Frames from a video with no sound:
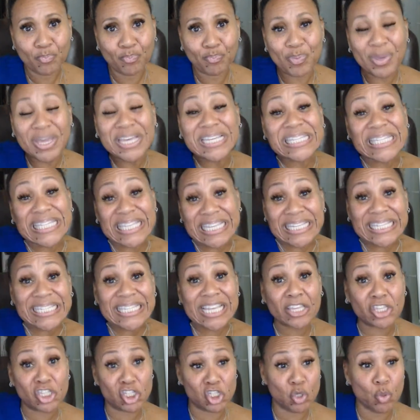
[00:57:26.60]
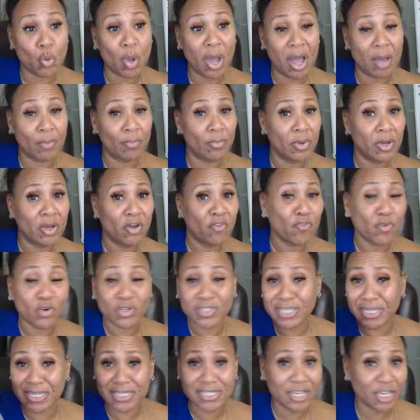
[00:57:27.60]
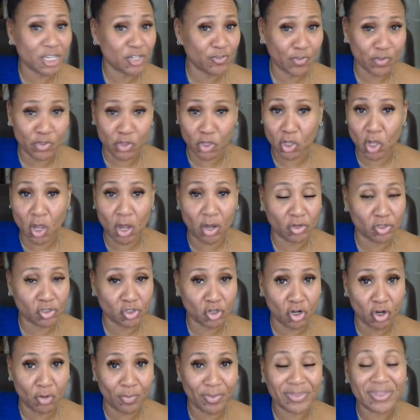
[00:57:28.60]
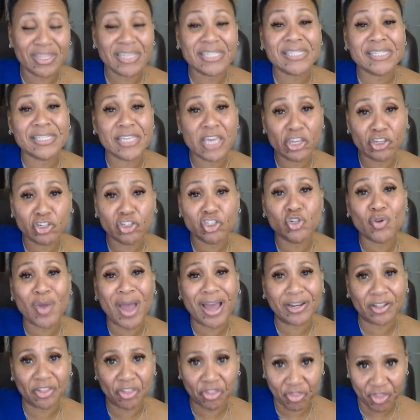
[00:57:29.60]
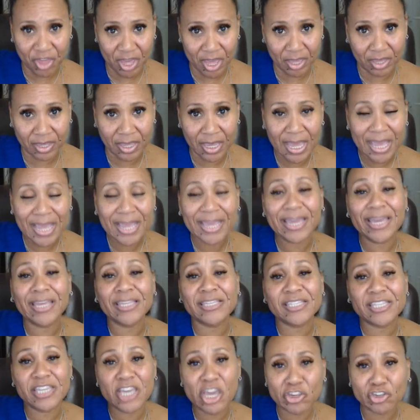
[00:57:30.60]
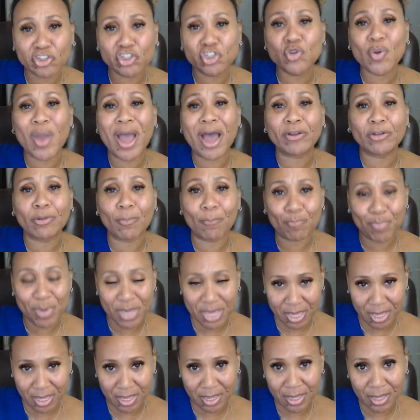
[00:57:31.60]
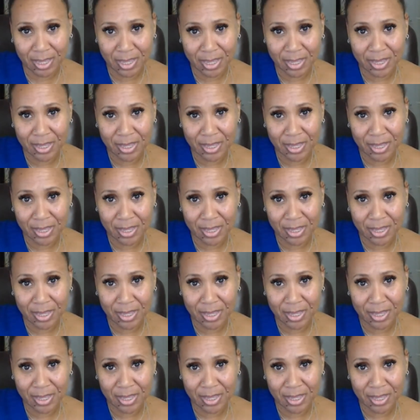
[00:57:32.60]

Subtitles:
Because this sets you up for success for the long term. This teaches you how to think. It teaches you how to be.